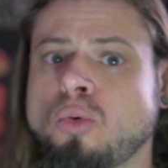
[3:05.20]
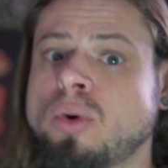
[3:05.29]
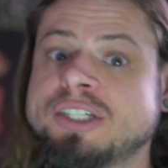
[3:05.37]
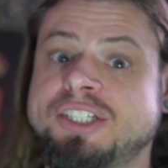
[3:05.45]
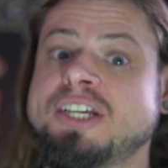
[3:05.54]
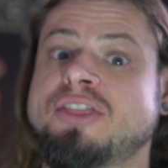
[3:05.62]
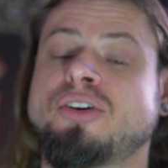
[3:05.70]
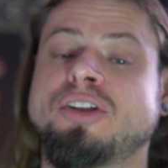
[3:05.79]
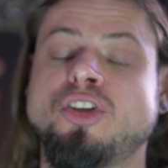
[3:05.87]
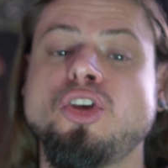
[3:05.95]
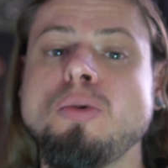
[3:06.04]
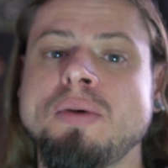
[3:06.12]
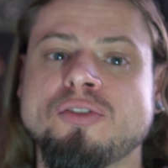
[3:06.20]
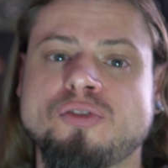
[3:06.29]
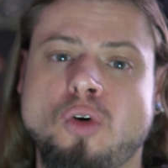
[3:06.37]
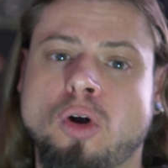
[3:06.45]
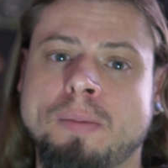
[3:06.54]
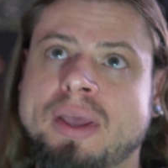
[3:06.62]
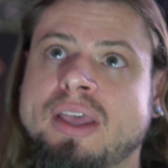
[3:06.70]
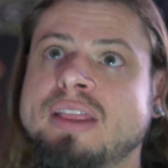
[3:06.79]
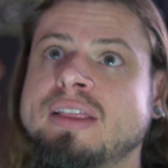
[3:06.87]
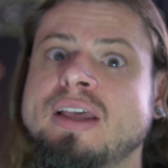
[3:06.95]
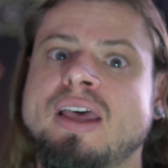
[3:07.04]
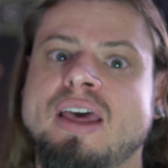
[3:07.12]
where it's either in human form and
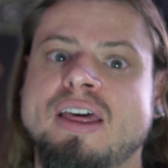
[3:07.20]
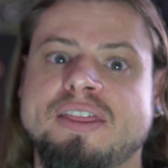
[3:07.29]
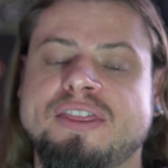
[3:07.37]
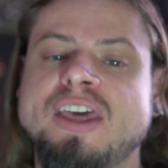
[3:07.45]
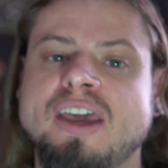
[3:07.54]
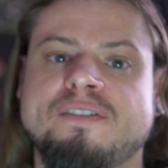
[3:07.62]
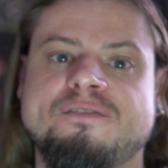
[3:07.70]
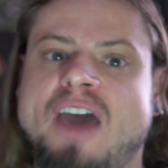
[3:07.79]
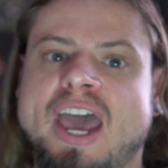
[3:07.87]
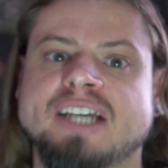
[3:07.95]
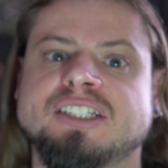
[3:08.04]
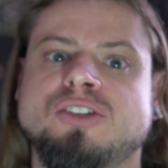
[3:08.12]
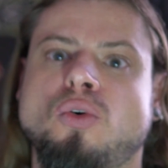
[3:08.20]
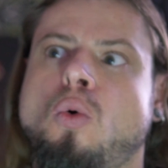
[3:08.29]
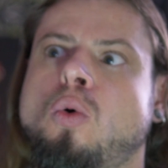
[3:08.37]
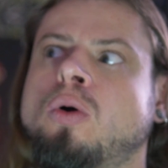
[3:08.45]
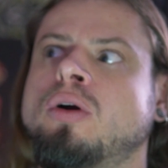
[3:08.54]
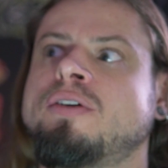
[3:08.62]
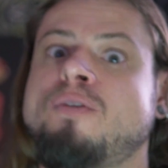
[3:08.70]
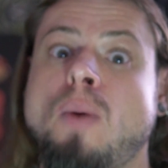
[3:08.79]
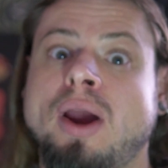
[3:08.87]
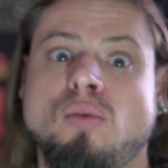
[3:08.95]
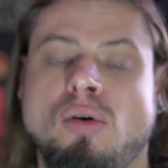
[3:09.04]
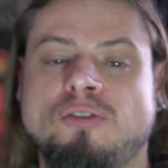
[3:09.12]
can think fast, or
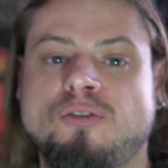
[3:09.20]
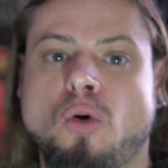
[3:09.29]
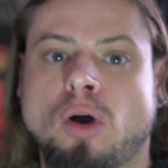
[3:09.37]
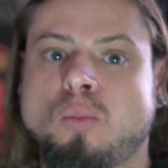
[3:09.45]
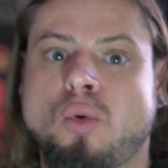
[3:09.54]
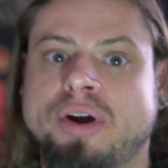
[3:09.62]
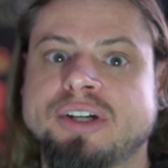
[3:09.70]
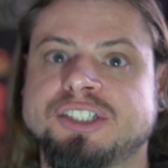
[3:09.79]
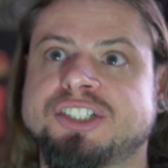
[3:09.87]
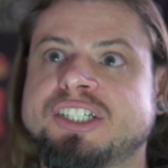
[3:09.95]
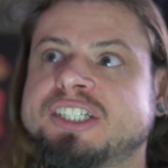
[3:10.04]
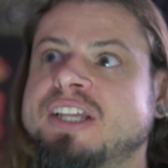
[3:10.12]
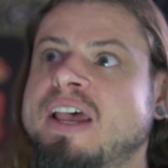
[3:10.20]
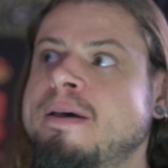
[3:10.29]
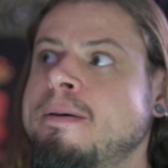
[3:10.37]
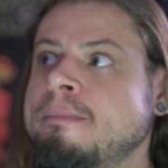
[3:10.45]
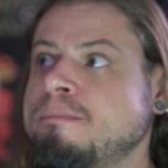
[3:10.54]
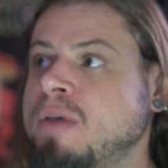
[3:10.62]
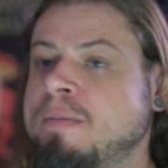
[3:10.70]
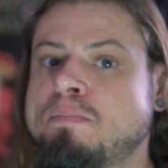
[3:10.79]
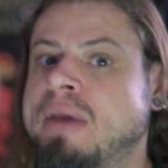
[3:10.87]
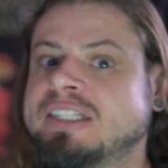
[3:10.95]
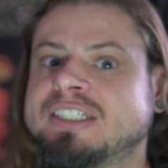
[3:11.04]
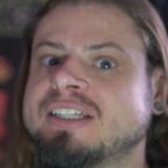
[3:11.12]
werewolf form where it's just
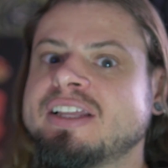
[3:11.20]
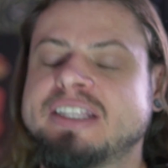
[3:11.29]
immensely